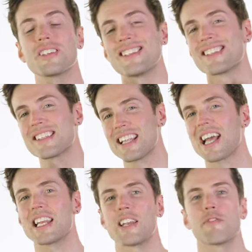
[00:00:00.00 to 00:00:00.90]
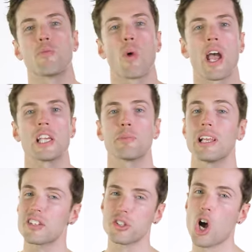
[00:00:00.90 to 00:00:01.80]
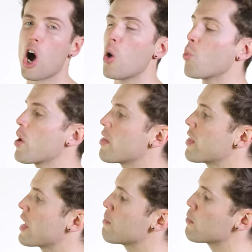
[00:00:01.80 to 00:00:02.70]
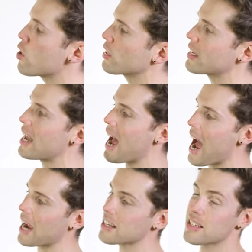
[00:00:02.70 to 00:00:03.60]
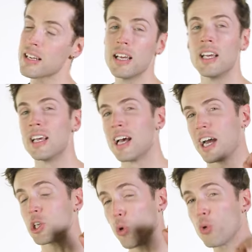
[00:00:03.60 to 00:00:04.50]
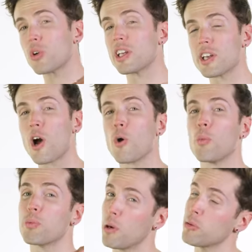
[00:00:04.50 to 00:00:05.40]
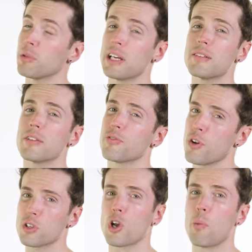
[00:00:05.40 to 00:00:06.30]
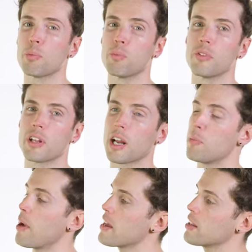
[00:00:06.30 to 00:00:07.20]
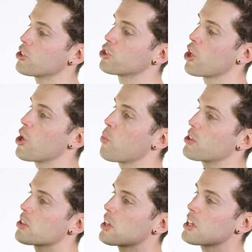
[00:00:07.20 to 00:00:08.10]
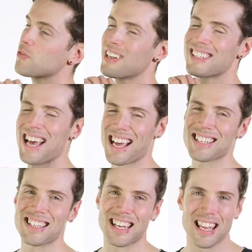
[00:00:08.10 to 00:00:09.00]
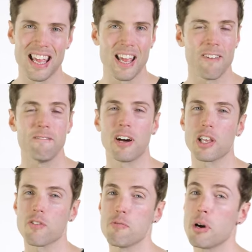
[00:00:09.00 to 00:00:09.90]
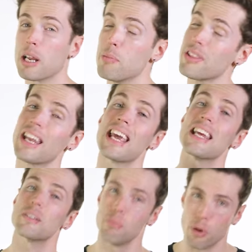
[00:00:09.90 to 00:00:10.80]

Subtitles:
things in slightly different ways, but let's start with the Merlin AXE. And you already know probably the first compliment that I'm going to pay this shirt, which is that it's fantastic value for money. But then it is